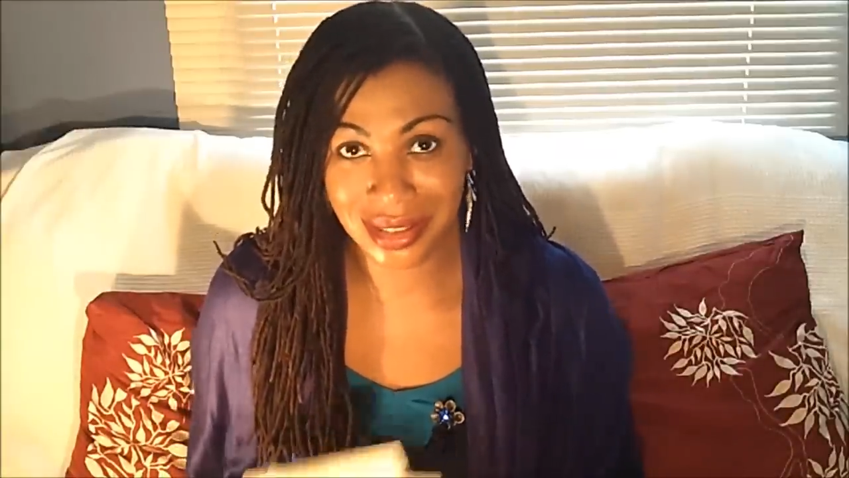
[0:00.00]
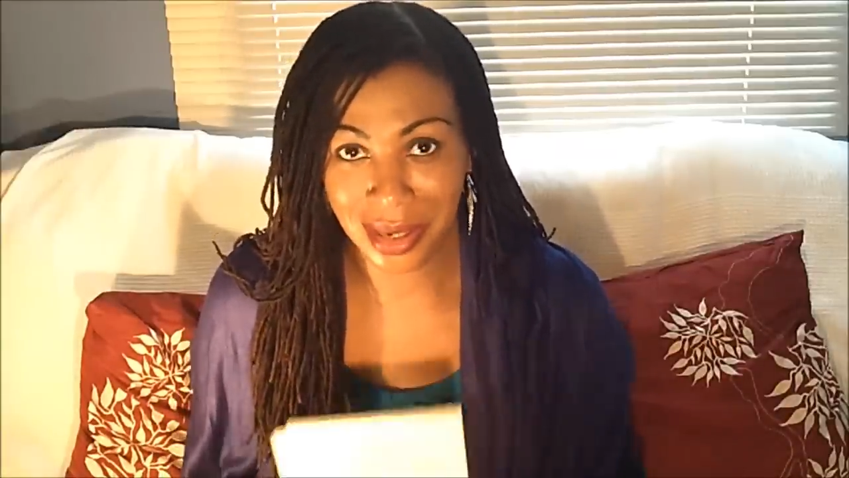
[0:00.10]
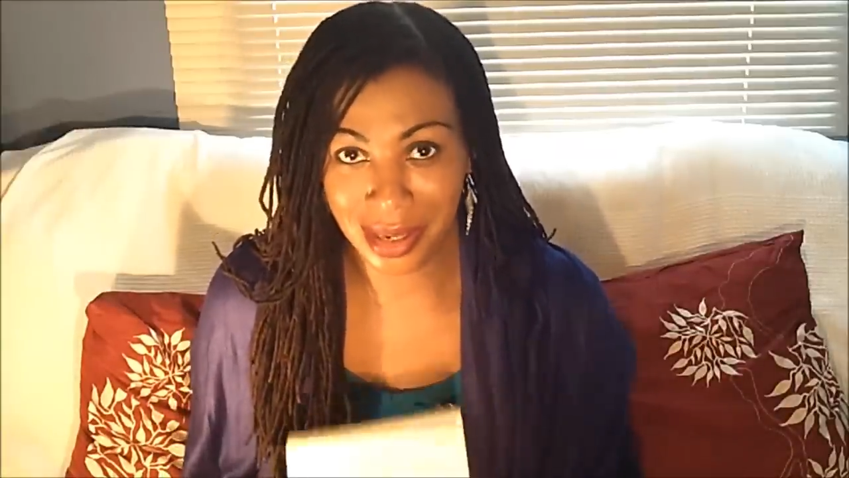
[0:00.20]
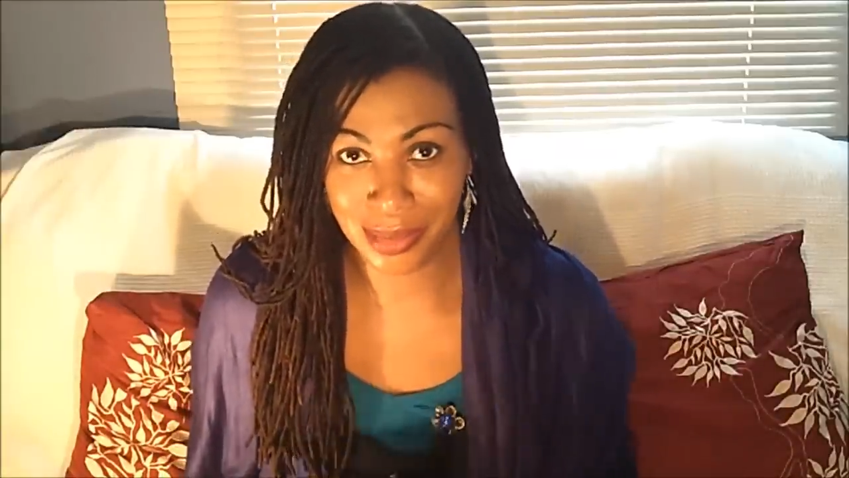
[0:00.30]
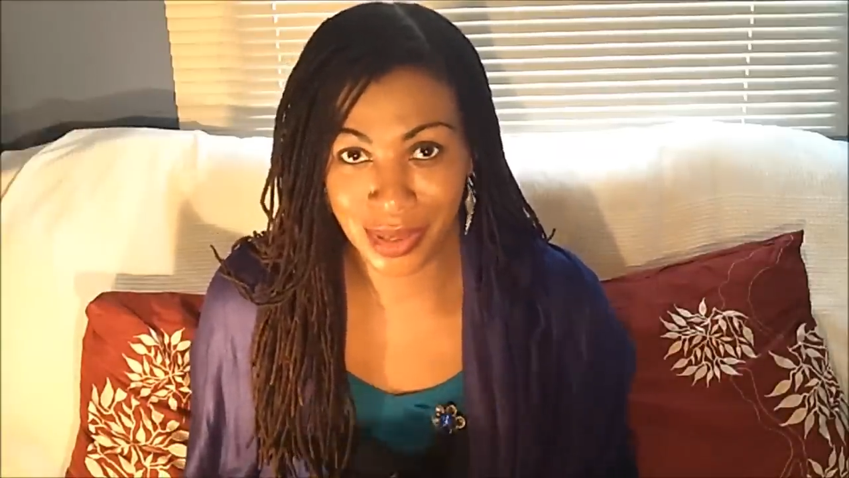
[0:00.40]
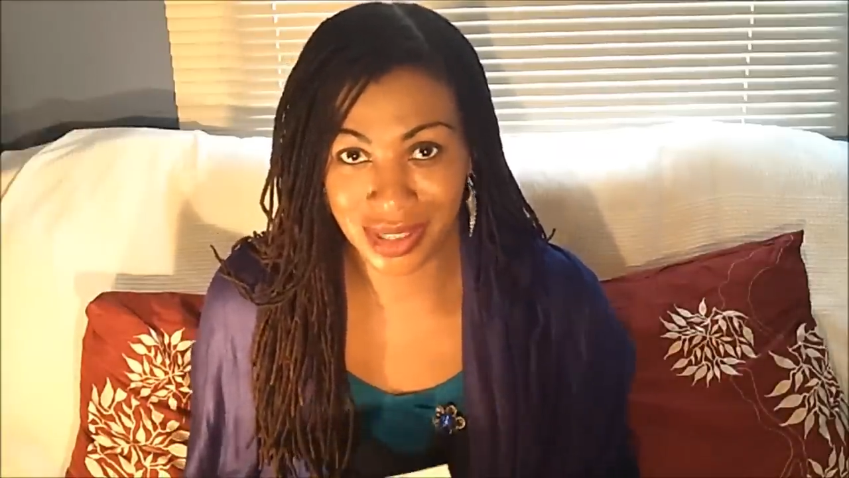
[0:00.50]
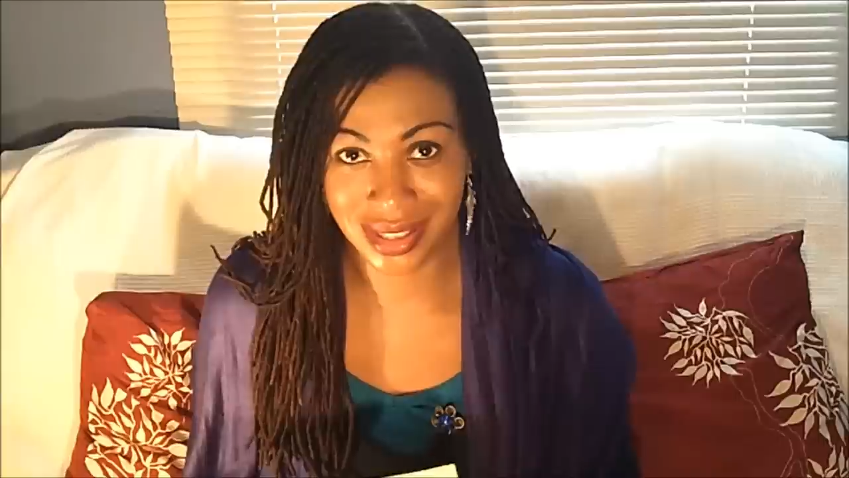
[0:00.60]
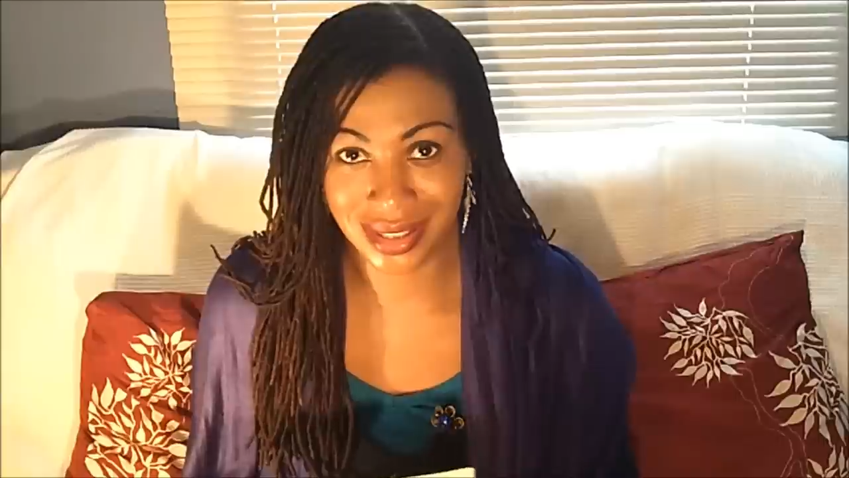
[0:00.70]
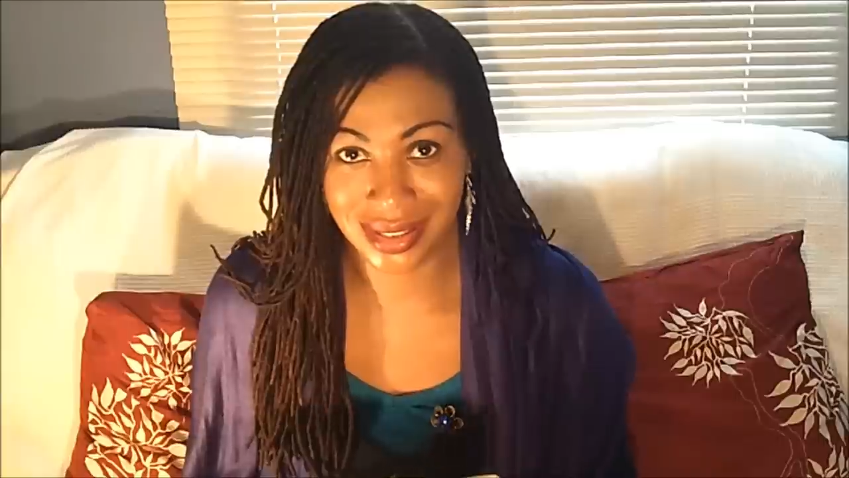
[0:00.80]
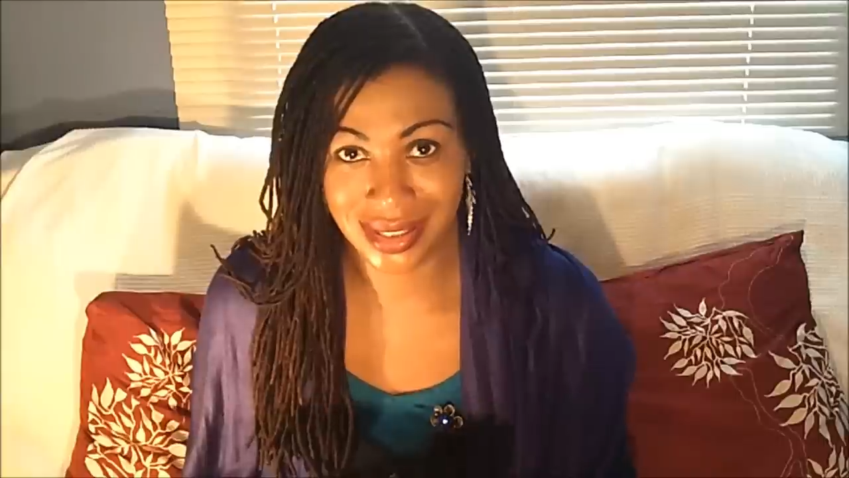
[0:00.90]
to
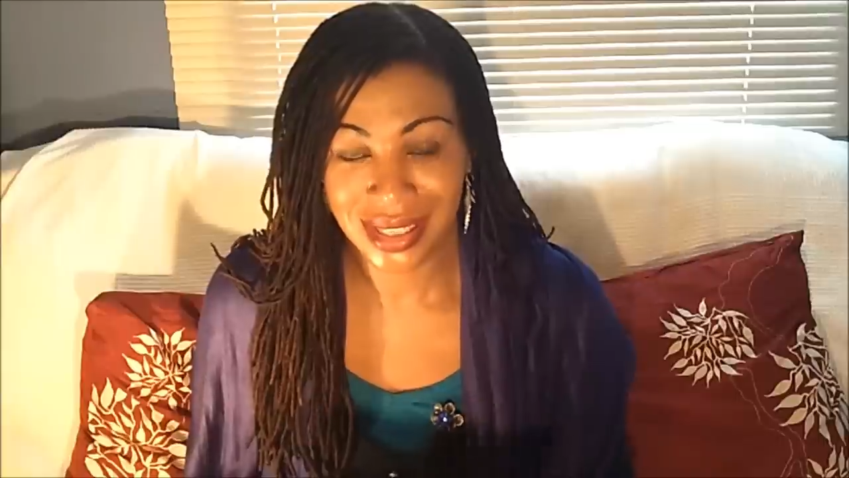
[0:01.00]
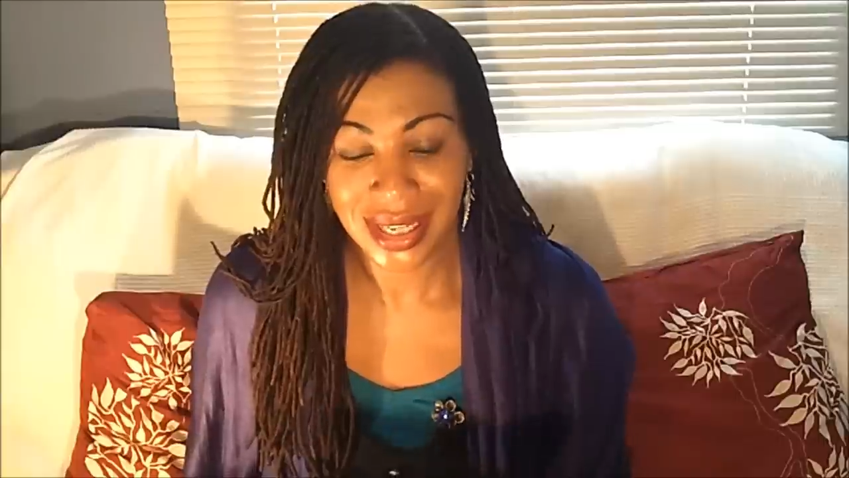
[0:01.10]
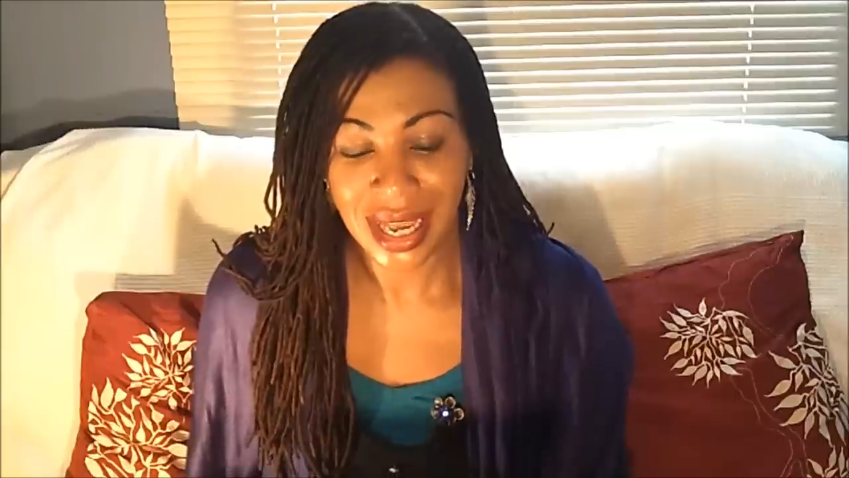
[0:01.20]
Lightworkers